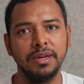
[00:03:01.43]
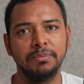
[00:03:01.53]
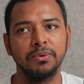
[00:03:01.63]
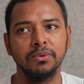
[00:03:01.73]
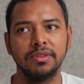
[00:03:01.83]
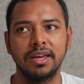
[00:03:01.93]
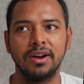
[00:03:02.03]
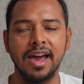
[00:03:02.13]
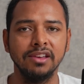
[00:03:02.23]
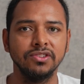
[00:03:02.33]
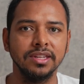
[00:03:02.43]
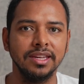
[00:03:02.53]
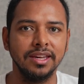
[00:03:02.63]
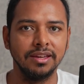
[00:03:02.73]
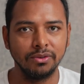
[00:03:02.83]
people that are
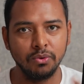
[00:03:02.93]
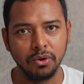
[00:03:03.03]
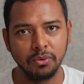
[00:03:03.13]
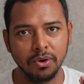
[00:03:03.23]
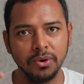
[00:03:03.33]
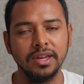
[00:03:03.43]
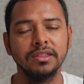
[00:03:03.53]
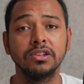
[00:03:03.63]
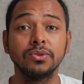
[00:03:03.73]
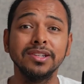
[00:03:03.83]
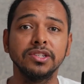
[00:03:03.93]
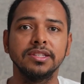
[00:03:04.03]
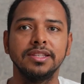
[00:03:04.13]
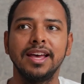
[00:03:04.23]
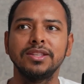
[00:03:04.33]
actually, quote unquote, in the
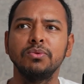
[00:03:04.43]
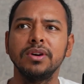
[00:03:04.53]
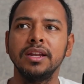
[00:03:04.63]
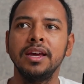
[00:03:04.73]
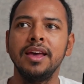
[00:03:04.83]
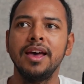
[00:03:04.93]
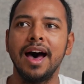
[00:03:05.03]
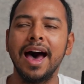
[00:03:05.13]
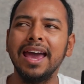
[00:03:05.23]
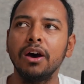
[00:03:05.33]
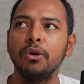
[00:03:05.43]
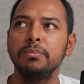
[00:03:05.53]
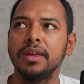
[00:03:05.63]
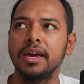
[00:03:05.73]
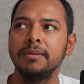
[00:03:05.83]
trenches. And that's what I
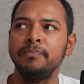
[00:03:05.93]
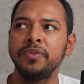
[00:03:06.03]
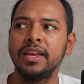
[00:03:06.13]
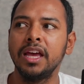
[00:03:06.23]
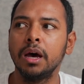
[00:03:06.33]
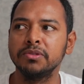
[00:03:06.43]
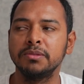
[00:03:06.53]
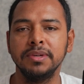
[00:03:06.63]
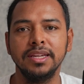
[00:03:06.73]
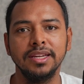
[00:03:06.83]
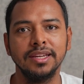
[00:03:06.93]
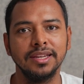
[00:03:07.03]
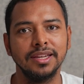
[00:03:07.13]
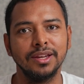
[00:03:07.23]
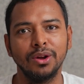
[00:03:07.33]
hope that helps me
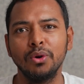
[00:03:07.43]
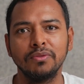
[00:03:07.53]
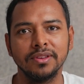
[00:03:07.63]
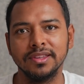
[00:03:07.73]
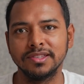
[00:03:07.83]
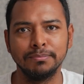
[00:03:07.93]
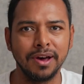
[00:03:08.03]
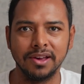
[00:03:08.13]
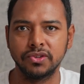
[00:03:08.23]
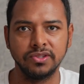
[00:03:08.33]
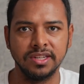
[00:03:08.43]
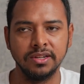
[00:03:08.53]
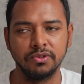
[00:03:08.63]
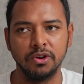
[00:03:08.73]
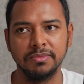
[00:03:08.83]
get over this imposter
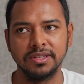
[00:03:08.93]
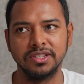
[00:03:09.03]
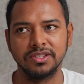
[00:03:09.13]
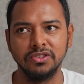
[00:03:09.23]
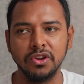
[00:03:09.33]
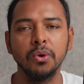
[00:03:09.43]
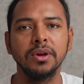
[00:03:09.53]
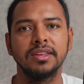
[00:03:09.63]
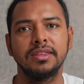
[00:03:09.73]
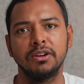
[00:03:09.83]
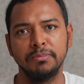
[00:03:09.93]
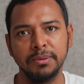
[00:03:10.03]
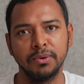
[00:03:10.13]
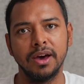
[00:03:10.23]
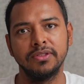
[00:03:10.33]
syndrome, is just knowing that there are
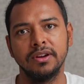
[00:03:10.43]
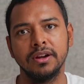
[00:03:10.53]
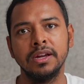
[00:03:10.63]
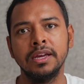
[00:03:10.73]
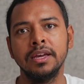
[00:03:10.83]
people out there